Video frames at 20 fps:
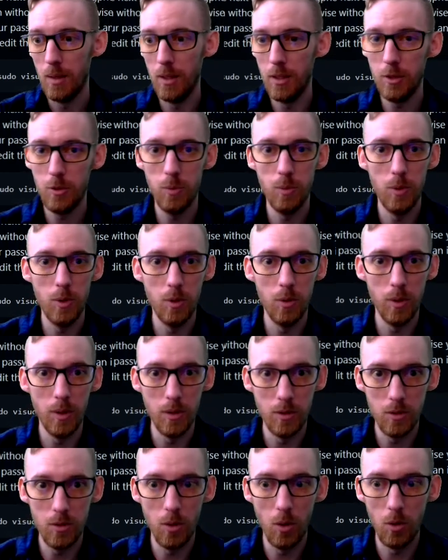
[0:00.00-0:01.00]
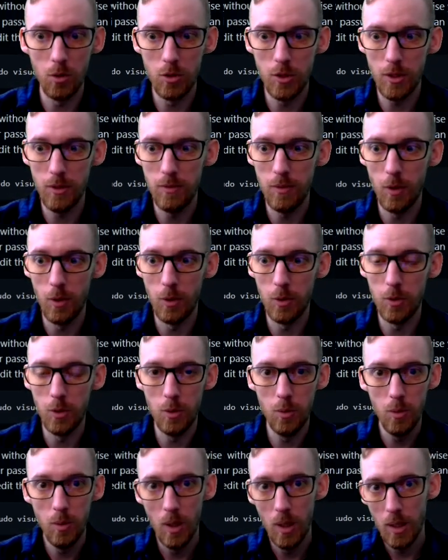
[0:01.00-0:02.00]
This will install GPHOTO
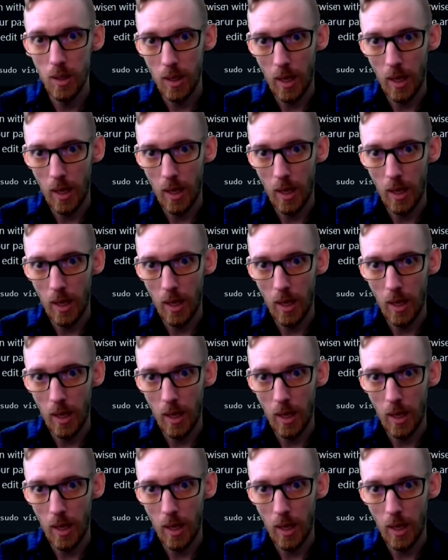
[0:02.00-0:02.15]
2.